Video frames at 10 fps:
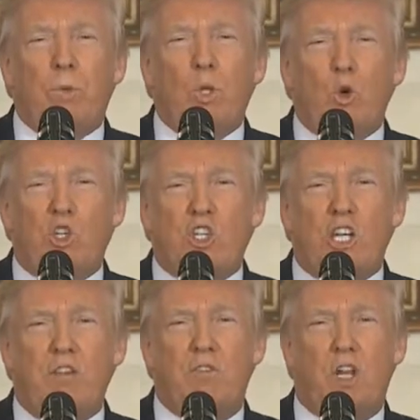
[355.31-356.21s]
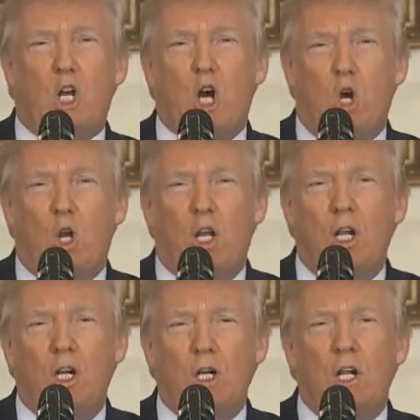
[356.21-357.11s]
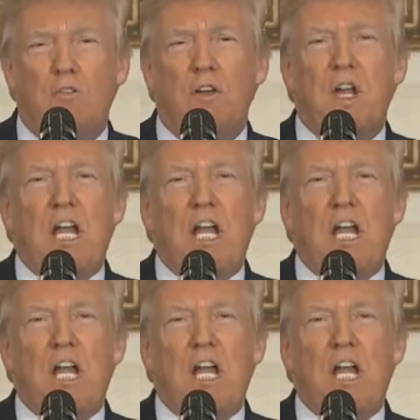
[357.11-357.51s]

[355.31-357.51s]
to achieve the goal of